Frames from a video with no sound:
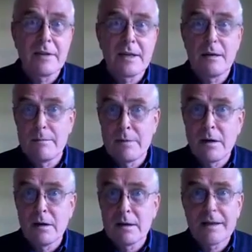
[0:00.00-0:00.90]
though I'm
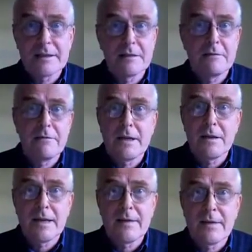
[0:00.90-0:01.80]
not, I don't
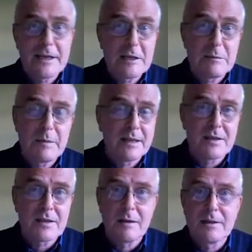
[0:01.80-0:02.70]
feel in the least bit
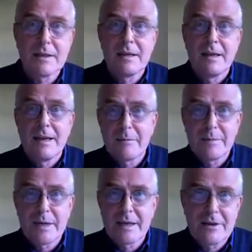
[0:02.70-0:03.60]
insulted
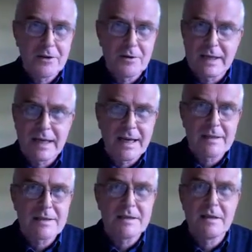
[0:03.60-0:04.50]
at being called
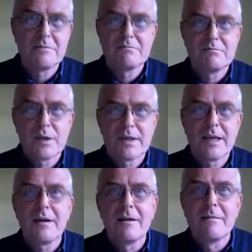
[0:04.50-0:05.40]
gay, so what the
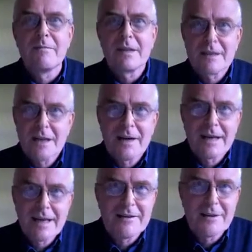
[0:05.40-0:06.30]
hell? Go
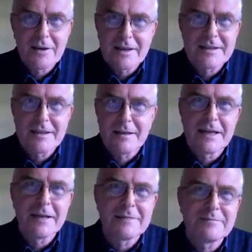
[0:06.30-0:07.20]
ahead and knock
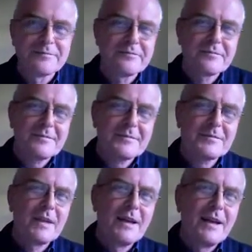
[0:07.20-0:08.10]
yourselves out.
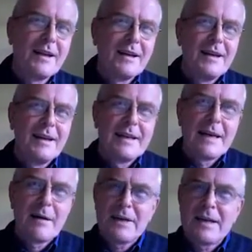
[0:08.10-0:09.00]

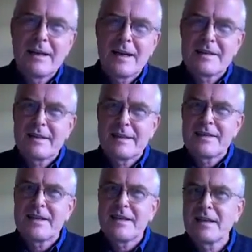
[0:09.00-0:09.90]
Now, I realise that
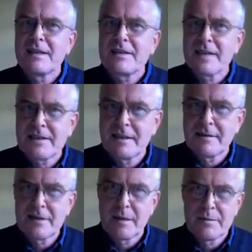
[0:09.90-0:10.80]
this is a
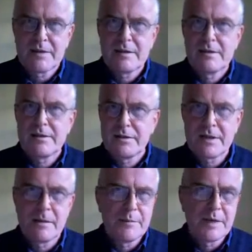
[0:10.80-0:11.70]
sensitive subject to
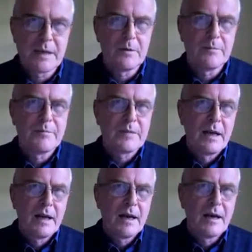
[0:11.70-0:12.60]
some people.
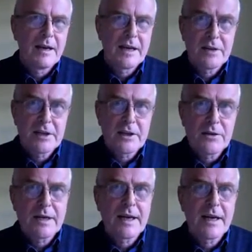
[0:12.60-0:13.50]
Here in
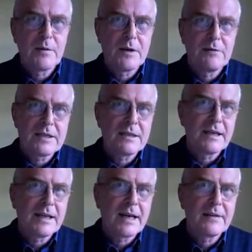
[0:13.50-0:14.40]
the UK, we
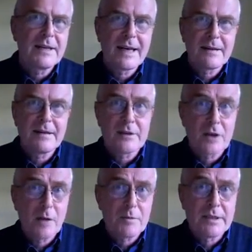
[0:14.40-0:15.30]
recently had Catholic
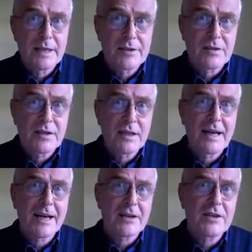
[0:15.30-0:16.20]
adoption
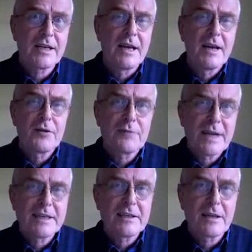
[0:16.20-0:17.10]
agencies actually
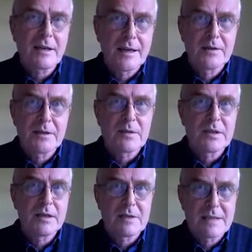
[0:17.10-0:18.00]
threatening to close
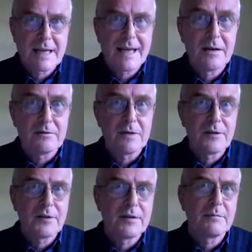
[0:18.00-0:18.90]
themselves down
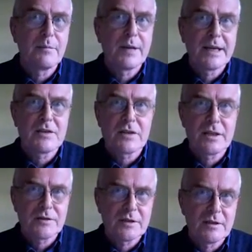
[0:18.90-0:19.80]
rather than place
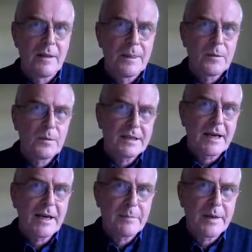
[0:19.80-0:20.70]
children with
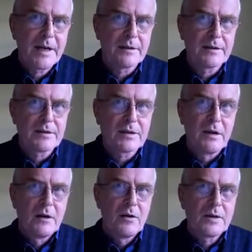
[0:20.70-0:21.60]
gay parents,
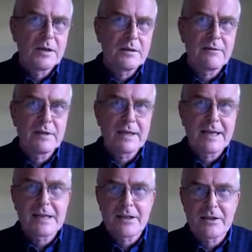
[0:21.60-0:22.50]
although given the
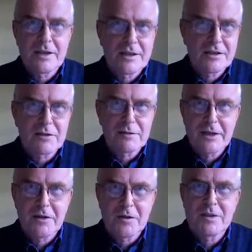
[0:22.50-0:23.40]
Catholic Church's
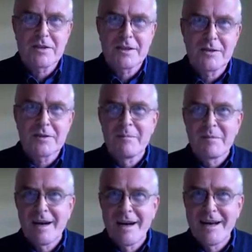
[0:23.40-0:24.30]
record with children,
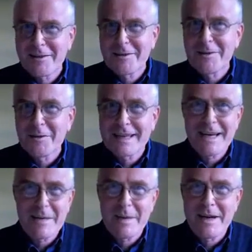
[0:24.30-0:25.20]
I'd have thought
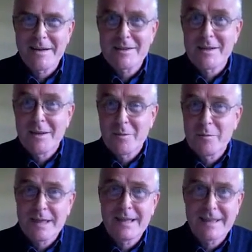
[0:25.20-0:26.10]
gay parents
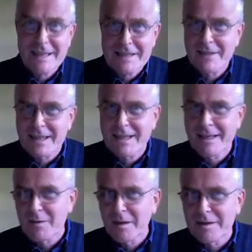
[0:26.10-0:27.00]
would be the least of the
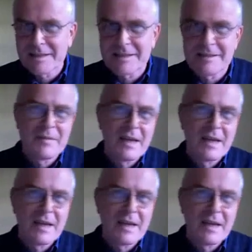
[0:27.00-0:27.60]
kids' worries.